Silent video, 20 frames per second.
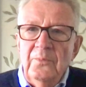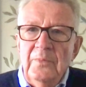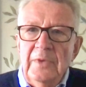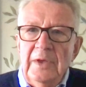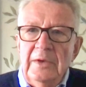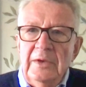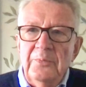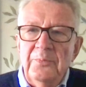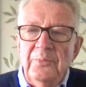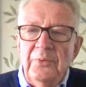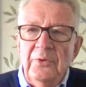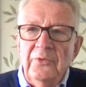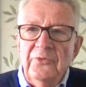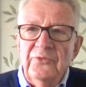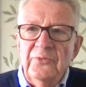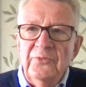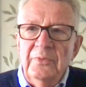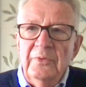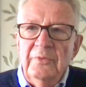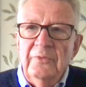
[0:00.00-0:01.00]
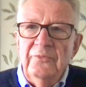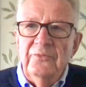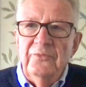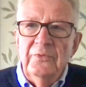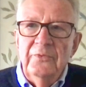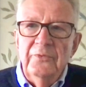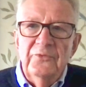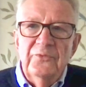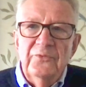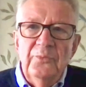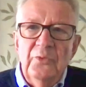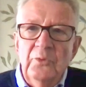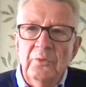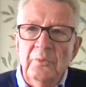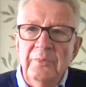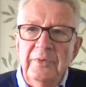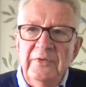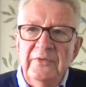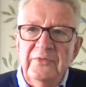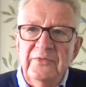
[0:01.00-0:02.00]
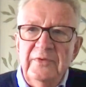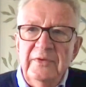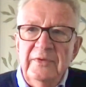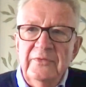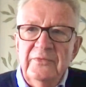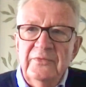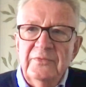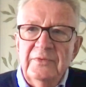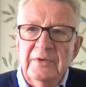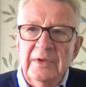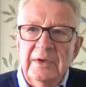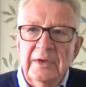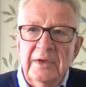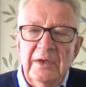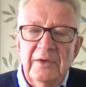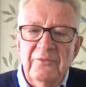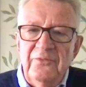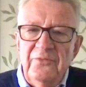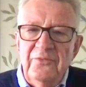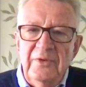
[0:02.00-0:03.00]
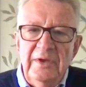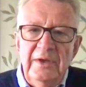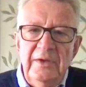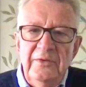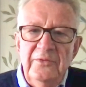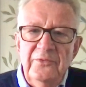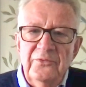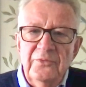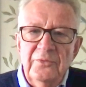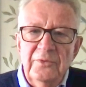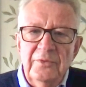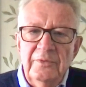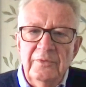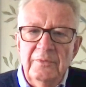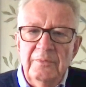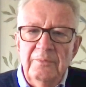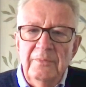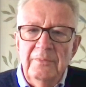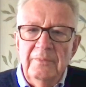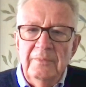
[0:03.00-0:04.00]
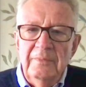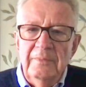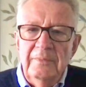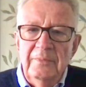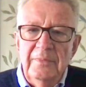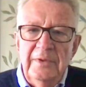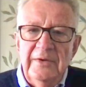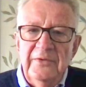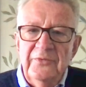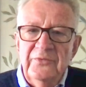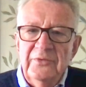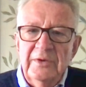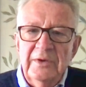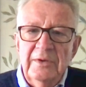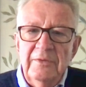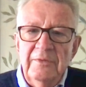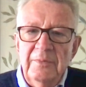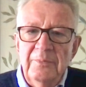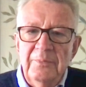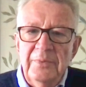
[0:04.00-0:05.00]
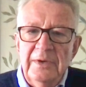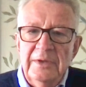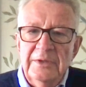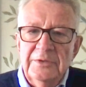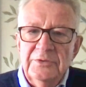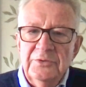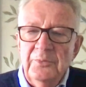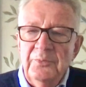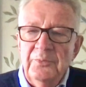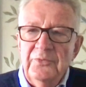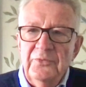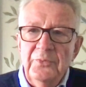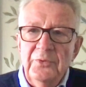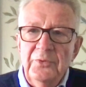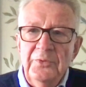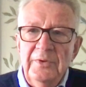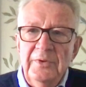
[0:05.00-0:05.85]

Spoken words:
made it possible for a small business like cafes or bicycle repair shops or